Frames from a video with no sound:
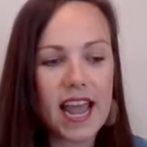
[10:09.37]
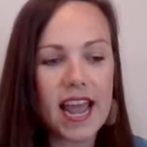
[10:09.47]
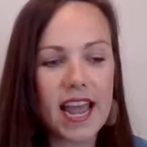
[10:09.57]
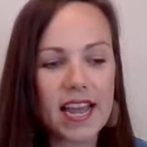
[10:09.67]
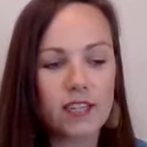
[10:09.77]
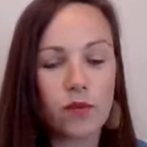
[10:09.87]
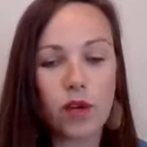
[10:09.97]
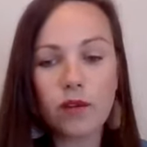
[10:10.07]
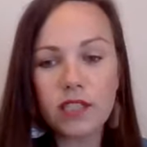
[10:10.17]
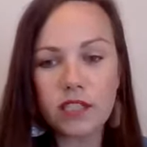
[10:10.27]
And we
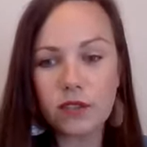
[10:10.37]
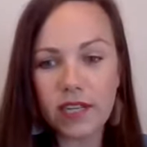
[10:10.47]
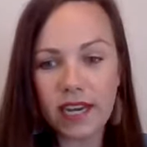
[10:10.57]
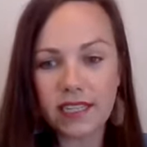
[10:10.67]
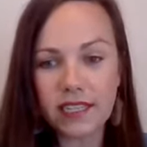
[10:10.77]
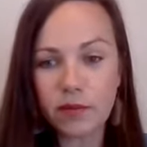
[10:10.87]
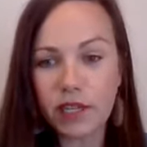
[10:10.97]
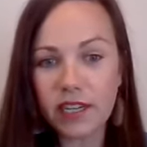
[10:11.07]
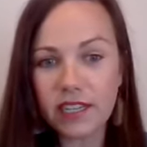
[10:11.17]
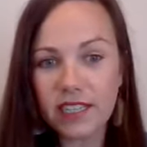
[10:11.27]
always do guest
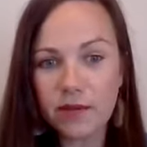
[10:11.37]
speakers,